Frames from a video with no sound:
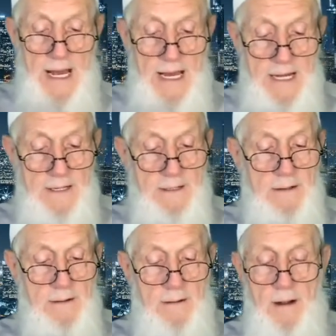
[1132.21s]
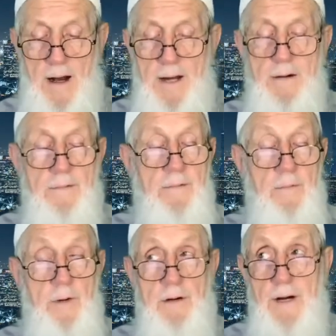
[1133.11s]
And
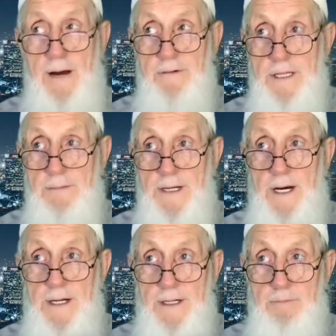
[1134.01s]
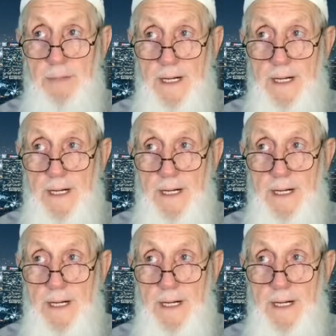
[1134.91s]
we don't have a limit on it,